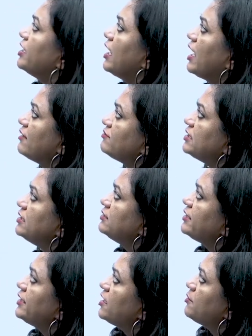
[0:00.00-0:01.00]
have seen
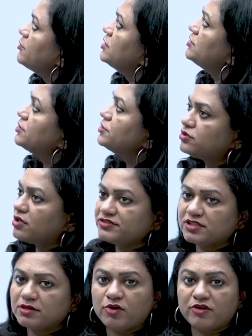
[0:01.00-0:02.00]
the emergence of
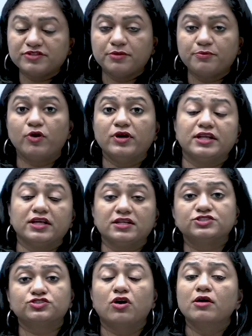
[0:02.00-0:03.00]
some of the
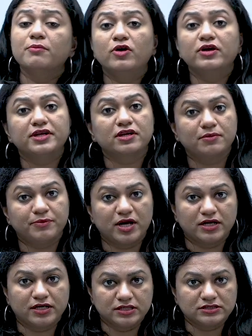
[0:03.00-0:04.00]
strong political
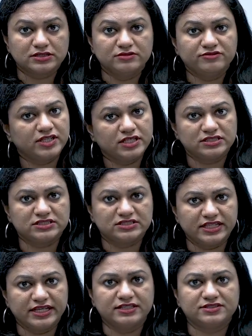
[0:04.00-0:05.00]
parties in various
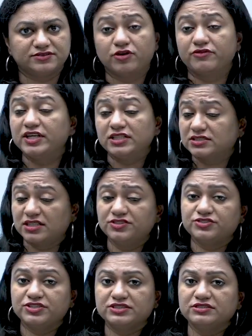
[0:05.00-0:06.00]
states or various
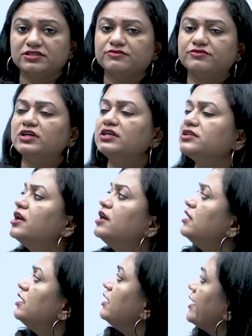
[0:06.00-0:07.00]
countries in the world,
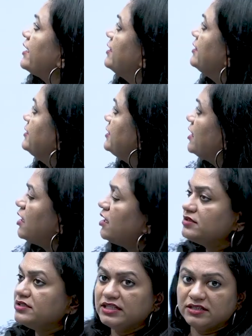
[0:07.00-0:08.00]
like in India,
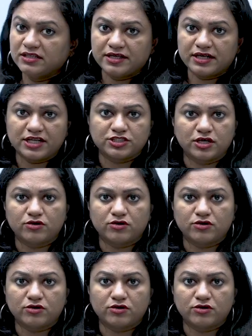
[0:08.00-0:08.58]
the Indian National